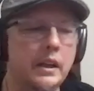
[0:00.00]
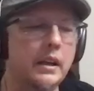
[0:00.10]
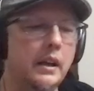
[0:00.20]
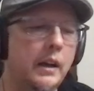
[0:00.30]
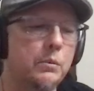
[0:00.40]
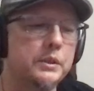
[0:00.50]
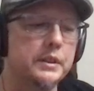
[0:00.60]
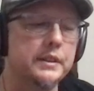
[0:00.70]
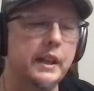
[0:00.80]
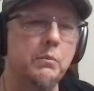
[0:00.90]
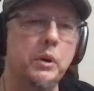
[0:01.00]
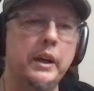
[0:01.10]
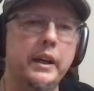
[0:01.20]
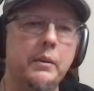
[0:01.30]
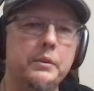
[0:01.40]
I was the same
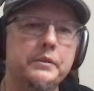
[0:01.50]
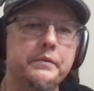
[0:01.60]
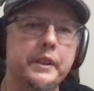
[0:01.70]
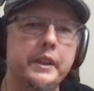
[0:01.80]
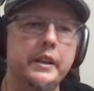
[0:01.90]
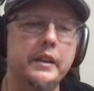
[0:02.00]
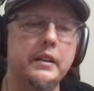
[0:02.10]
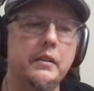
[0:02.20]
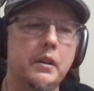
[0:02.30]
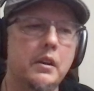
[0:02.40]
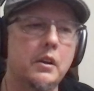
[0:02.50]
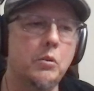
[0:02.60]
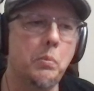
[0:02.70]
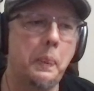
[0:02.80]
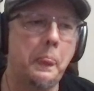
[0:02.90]
way. I was very,
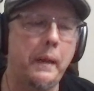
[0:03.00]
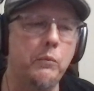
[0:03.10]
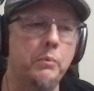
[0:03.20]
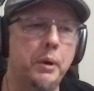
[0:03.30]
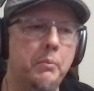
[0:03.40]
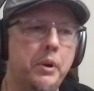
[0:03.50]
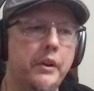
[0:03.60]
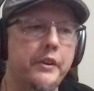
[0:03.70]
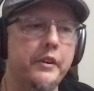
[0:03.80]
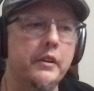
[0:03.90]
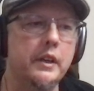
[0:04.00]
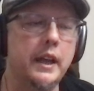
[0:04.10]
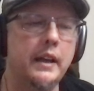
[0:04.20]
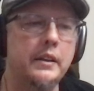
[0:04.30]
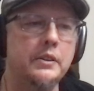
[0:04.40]
when my brother
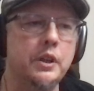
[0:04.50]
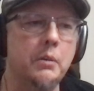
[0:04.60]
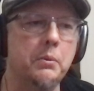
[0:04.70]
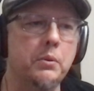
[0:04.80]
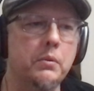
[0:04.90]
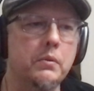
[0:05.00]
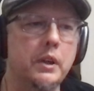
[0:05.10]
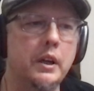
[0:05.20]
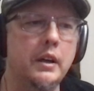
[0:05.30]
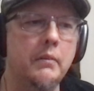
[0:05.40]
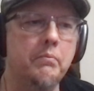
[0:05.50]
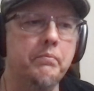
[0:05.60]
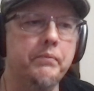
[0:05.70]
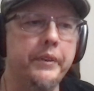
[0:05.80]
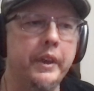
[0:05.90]
got in trouble,
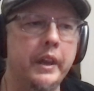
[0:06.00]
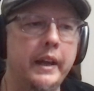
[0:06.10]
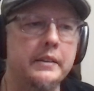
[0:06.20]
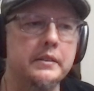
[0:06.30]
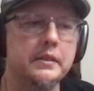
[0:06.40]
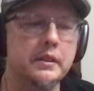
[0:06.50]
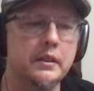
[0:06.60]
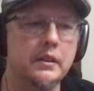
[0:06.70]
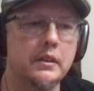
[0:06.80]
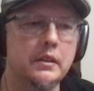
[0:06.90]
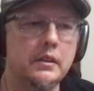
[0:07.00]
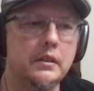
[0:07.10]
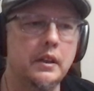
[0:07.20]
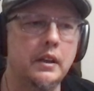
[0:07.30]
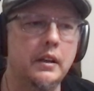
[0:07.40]
the last,
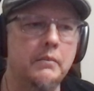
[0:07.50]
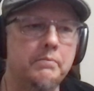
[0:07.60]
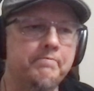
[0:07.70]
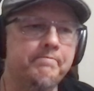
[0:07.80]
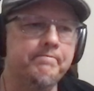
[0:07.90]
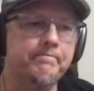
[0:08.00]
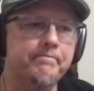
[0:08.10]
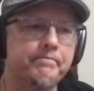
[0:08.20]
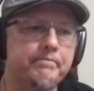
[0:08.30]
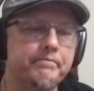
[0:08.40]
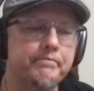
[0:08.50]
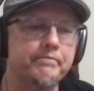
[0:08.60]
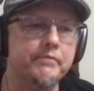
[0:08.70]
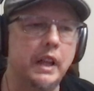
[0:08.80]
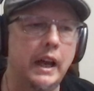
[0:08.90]
um,
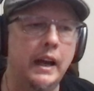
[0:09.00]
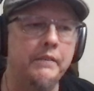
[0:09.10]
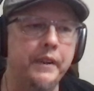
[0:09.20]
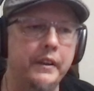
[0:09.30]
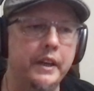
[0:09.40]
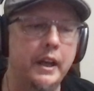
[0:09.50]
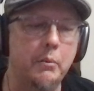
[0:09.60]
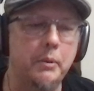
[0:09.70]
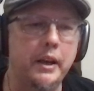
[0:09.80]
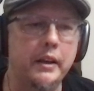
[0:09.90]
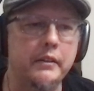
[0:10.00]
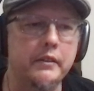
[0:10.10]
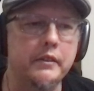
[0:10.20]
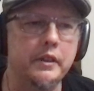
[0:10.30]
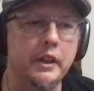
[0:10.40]
I found out about it
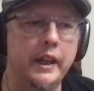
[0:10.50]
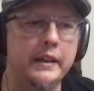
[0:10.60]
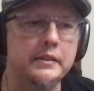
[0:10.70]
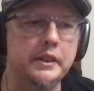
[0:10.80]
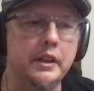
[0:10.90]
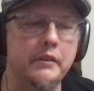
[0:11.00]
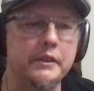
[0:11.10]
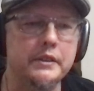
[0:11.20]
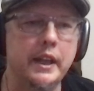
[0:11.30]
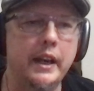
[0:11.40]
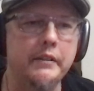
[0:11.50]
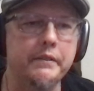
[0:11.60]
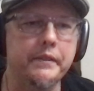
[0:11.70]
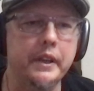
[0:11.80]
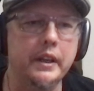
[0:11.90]
the last year of his
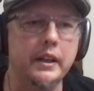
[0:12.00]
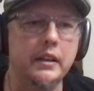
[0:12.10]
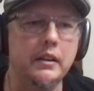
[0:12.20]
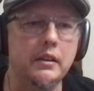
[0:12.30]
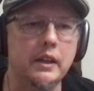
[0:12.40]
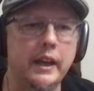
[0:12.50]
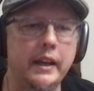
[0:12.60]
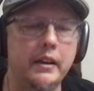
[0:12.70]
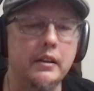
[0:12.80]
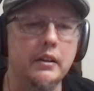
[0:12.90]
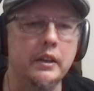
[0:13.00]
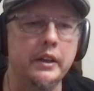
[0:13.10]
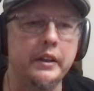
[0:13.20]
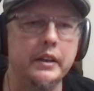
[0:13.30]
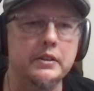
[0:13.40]
life that he had an
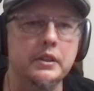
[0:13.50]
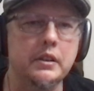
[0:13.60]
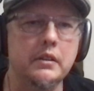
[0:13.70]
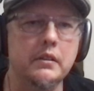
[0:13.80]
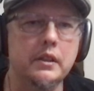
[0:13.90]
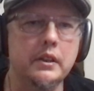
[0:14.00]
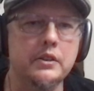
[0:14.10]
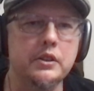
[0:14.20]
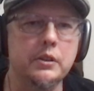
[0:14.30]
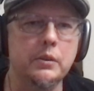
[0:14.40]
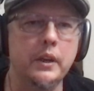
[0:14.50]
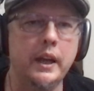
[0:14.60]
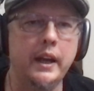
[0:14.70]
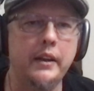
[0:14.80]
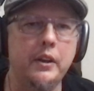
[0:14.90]
addiction issue, and
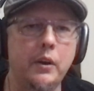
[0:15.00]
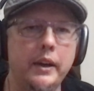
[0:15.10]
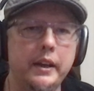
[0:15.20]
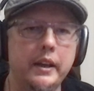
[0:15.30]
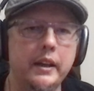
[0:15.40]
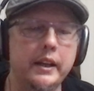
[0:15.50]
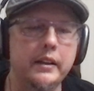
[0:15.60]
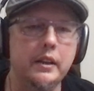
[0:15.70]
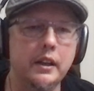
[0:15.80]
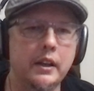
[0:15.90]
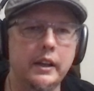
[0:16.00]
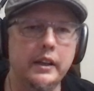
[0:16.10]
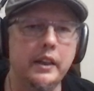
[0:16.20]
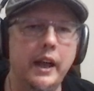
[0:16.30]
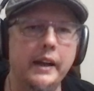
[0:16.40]
I had no idea. And he
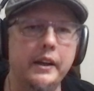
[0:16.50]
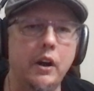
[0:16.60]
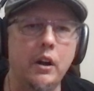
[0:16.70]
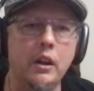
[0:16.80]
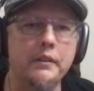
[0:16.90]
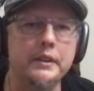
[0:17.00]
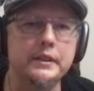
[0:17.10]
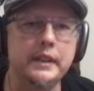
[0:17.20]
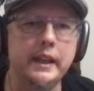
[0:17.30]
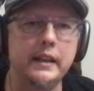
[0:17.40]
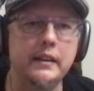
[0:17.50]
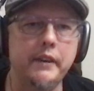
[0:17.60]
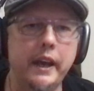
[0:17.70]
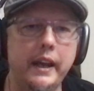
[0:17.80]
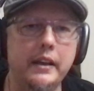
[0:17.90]
had lied to all of us and taken
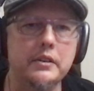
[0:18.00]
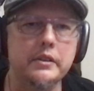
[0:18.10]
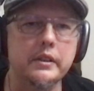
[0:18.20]
advantage.